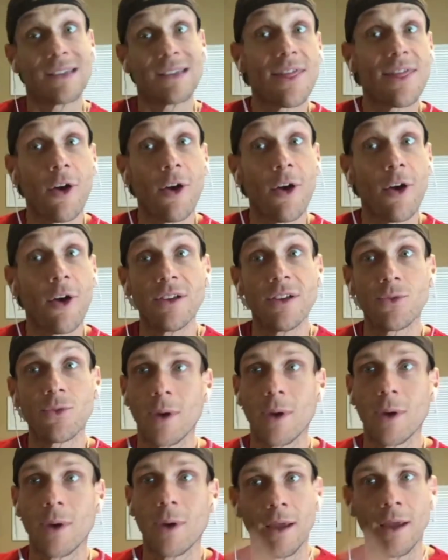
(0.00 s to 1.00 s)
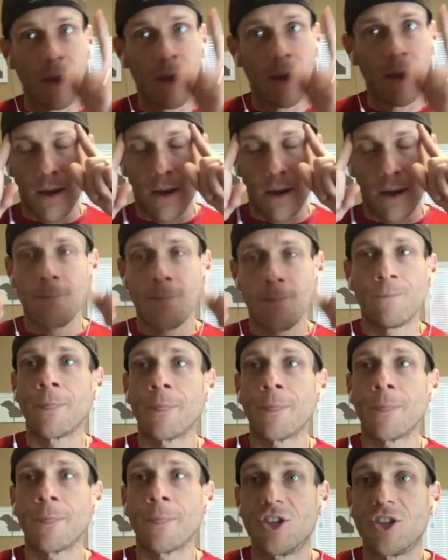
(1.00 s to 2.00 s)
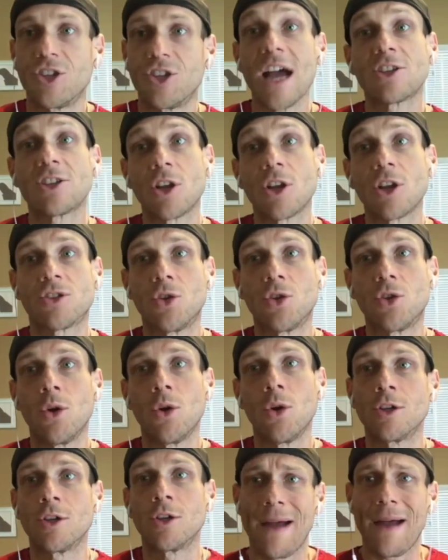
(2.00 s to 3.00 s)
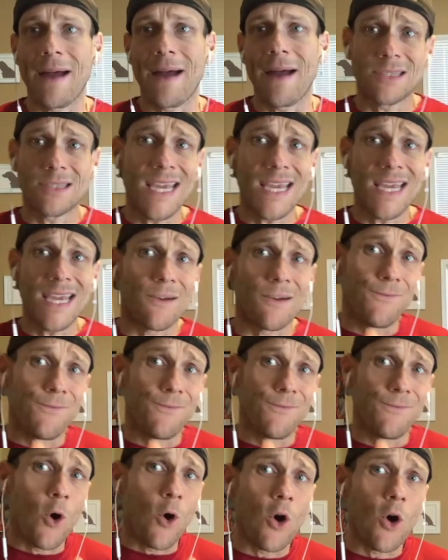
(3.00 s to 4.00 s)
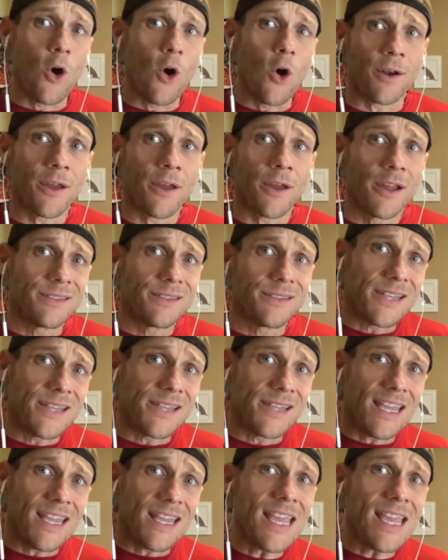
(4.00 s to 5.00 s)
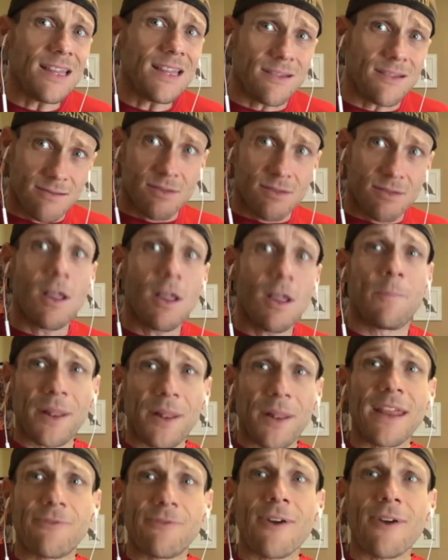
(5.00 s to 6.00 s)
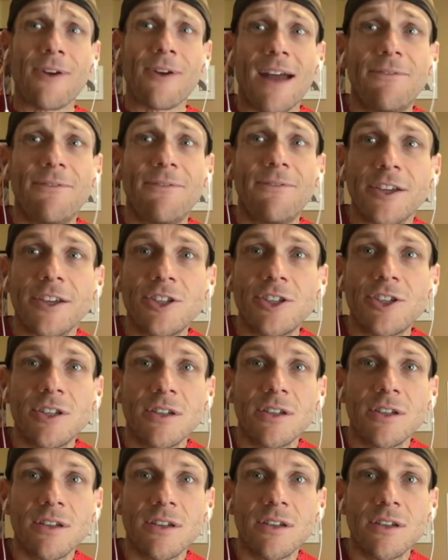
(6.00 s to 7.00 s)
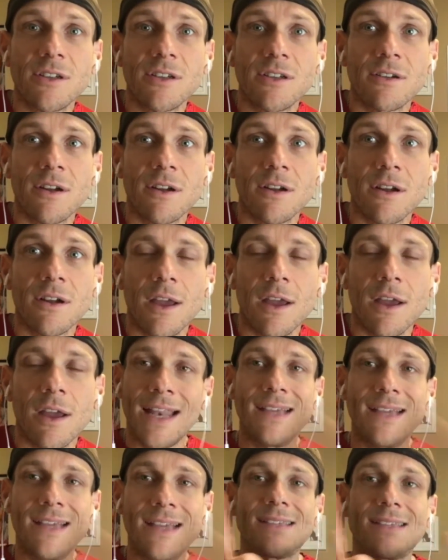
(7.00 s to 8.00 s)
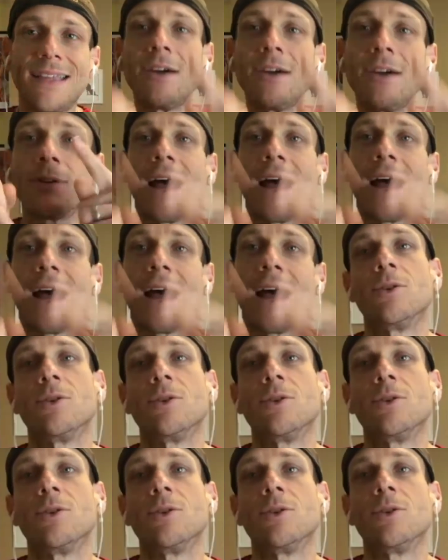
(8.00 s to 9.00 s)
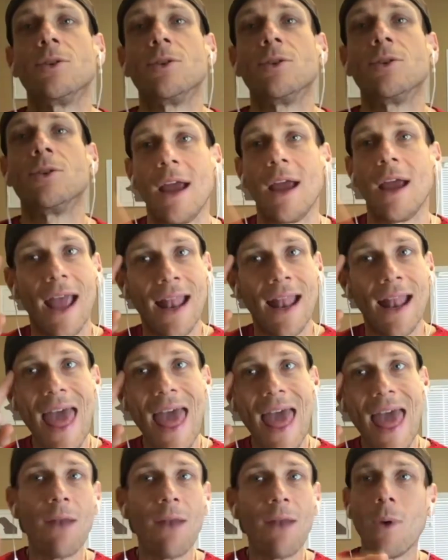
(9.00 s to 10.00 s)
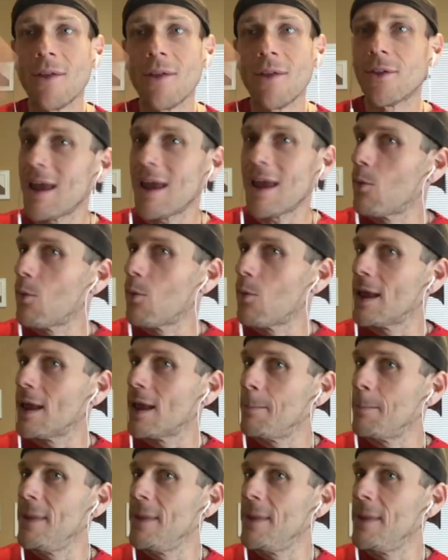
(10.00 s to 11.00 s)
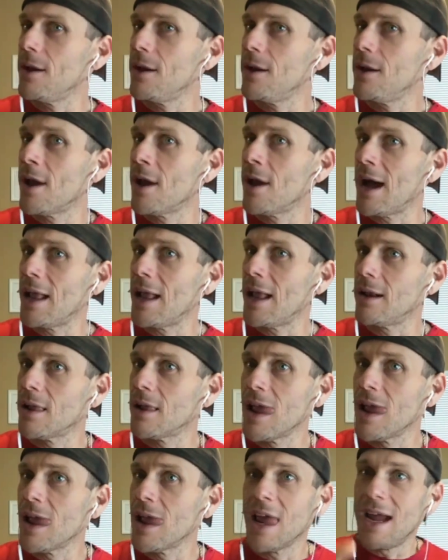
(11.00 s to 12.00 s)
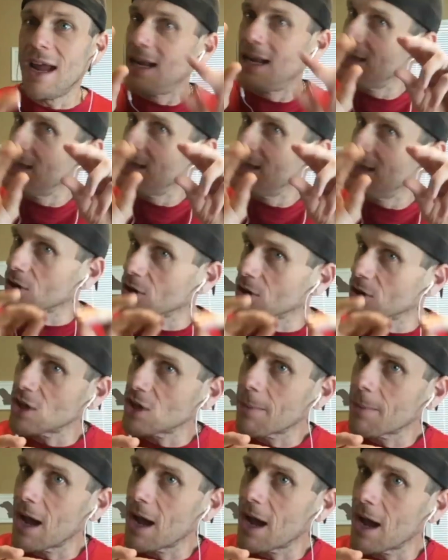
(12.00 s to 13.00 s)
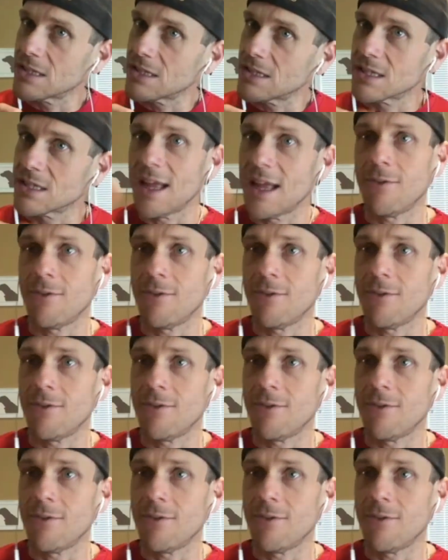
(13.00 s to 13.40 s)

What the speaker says: I thought this way, Josh lost 200 pounds. He could afford to eat a plate of fried fish and he's still not doing it. And that, whether they want to admit it or not, at least on a subconscious